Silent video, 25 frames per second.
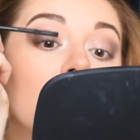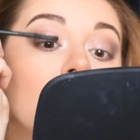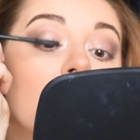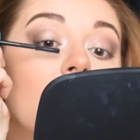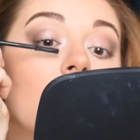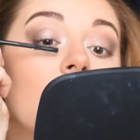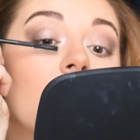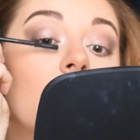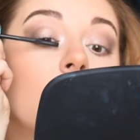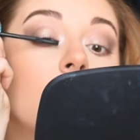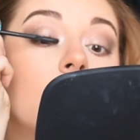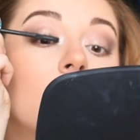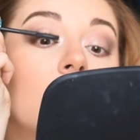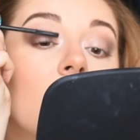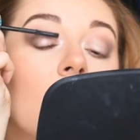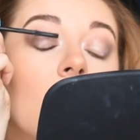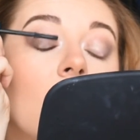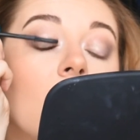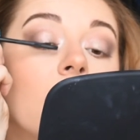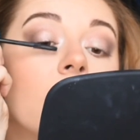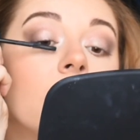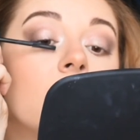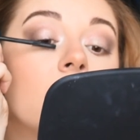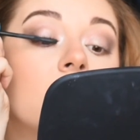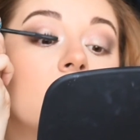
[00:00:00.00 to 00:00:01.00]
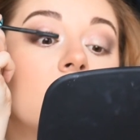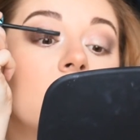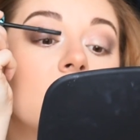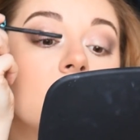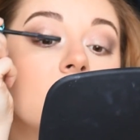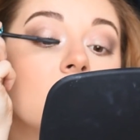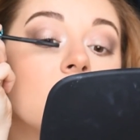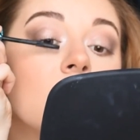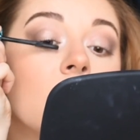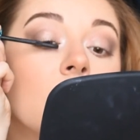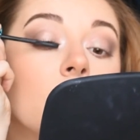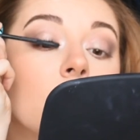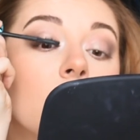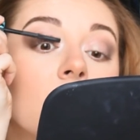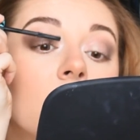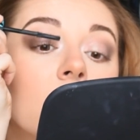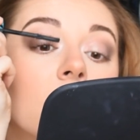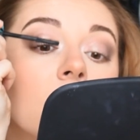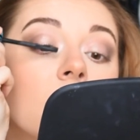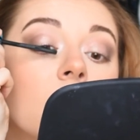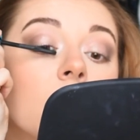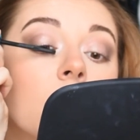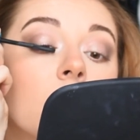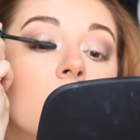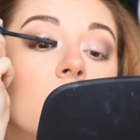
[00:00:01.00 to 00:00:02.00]
Oh god, this is a nightmare. I
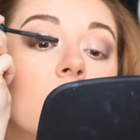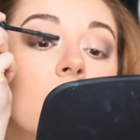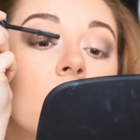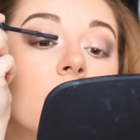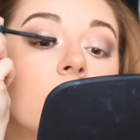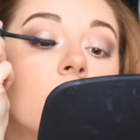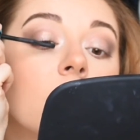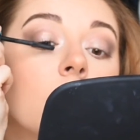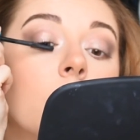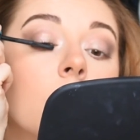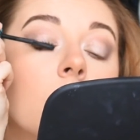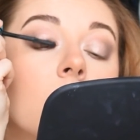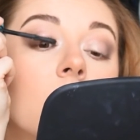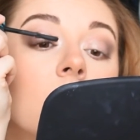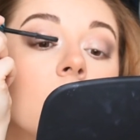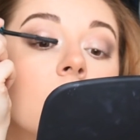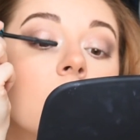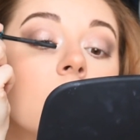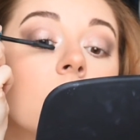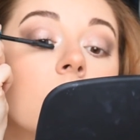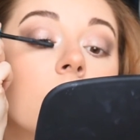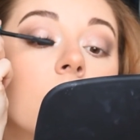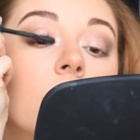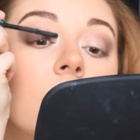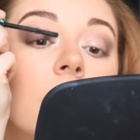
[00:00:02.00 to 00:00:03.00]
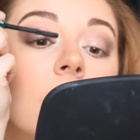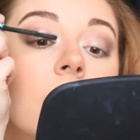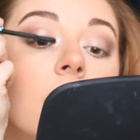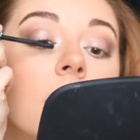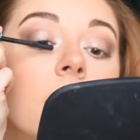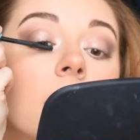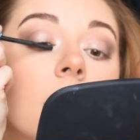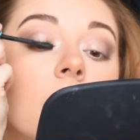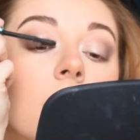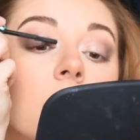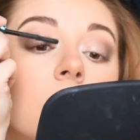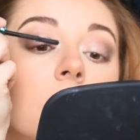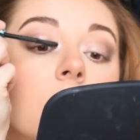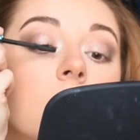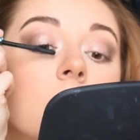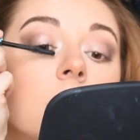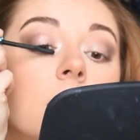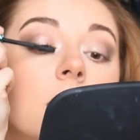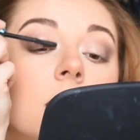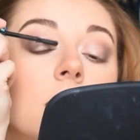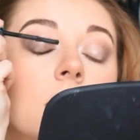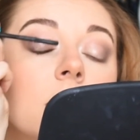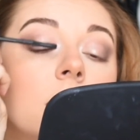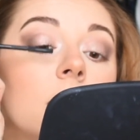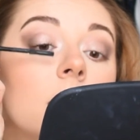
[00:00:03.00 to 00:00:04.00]
think I'm gonna have to put on the fake
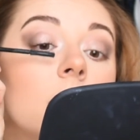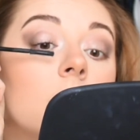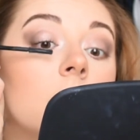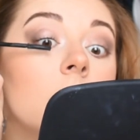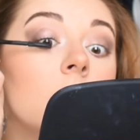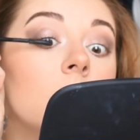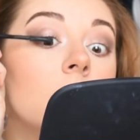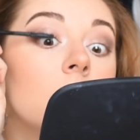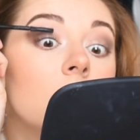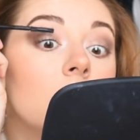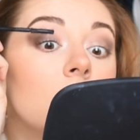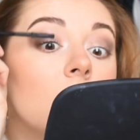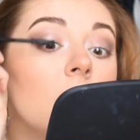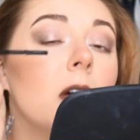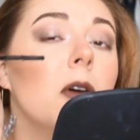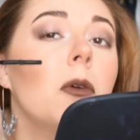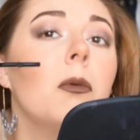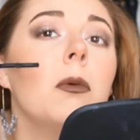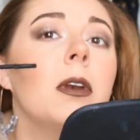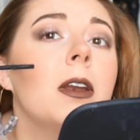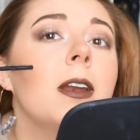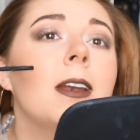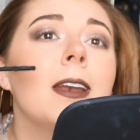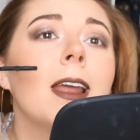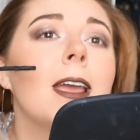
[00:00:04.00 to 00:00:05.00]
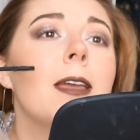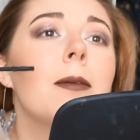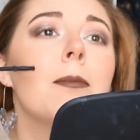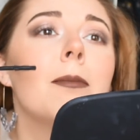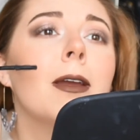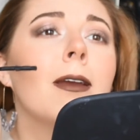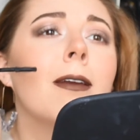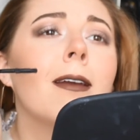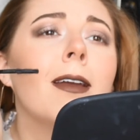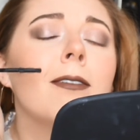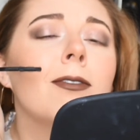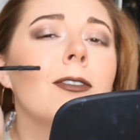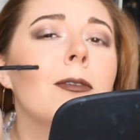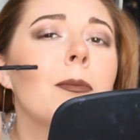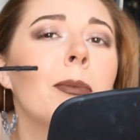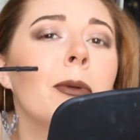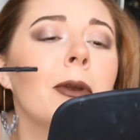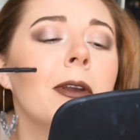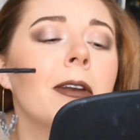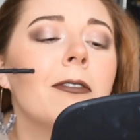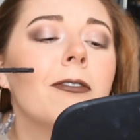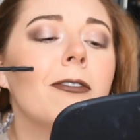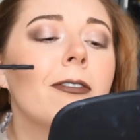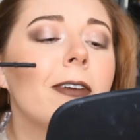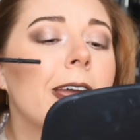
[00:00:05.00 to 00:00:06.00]
eyelashes. Oh, what a nightmare. I have to put
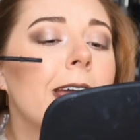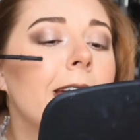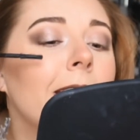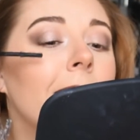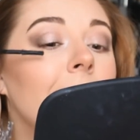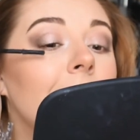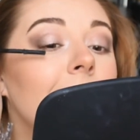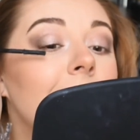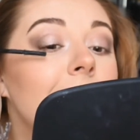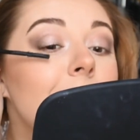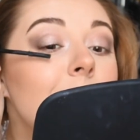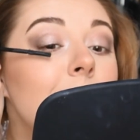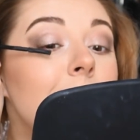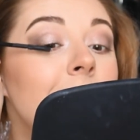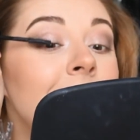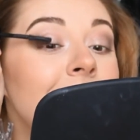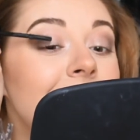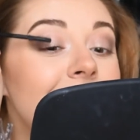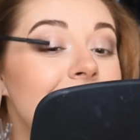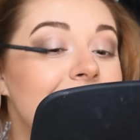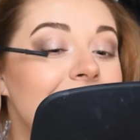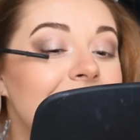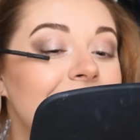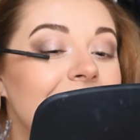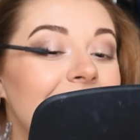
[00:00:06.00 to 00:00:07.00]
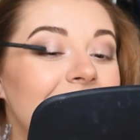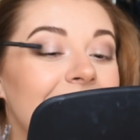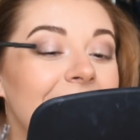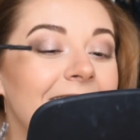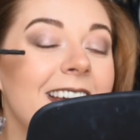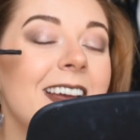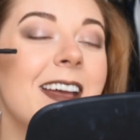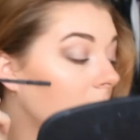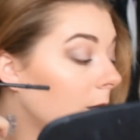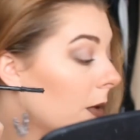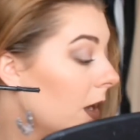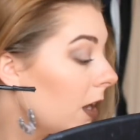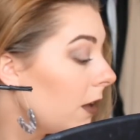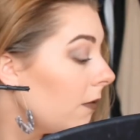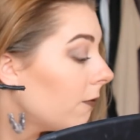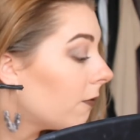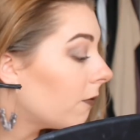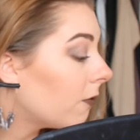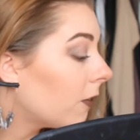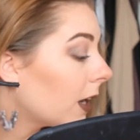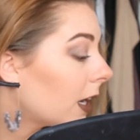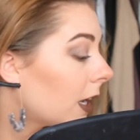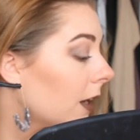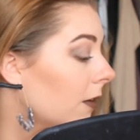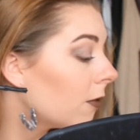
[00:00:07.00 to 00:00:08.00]
on fake eyelashes. My
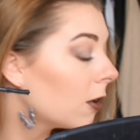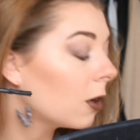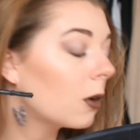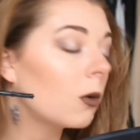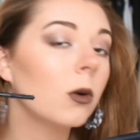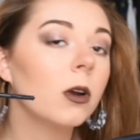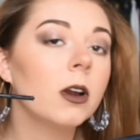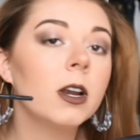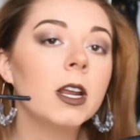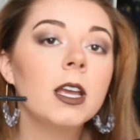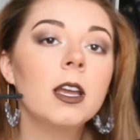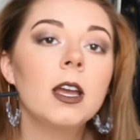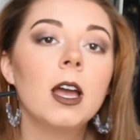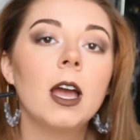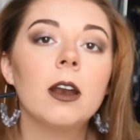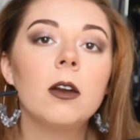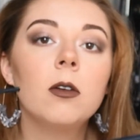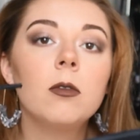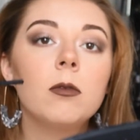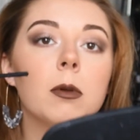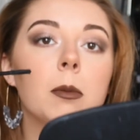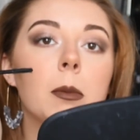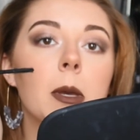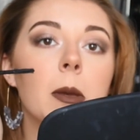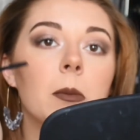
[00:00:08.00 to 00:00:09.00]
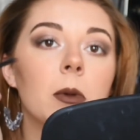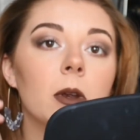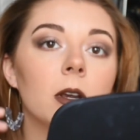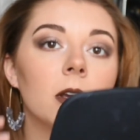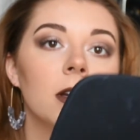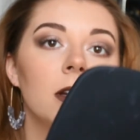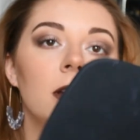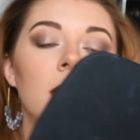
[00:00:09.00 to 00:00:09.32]
freaking recording, I don't remember.